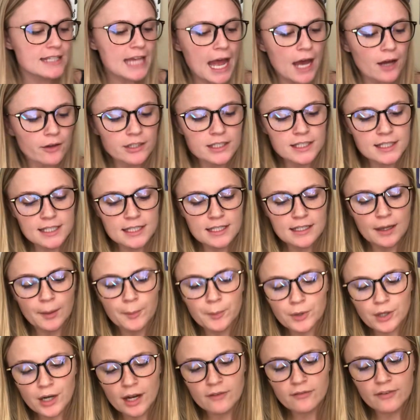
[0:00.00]
how does the
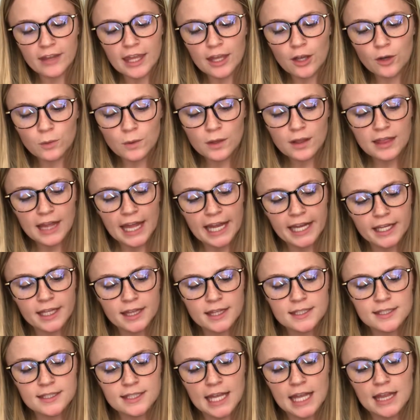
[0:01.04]
number of equal
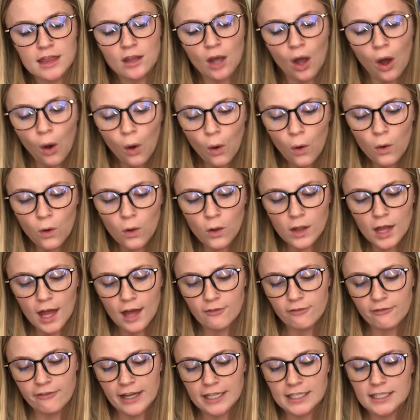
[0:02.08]
lengths in the whole
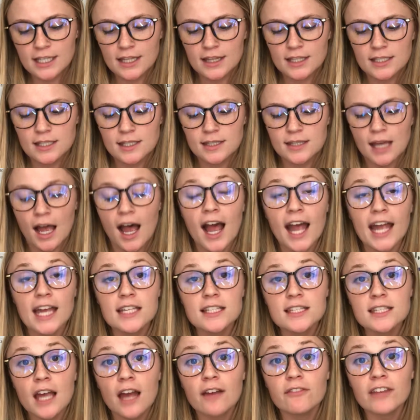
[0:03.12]
affect the
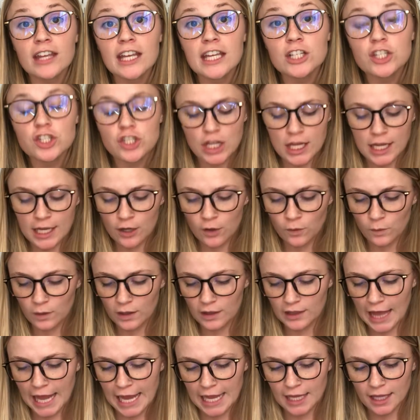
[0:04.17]
size of each equal
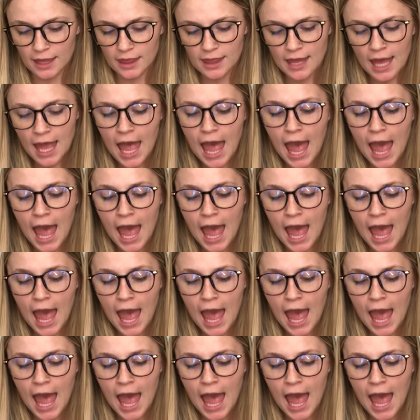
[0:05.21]
length?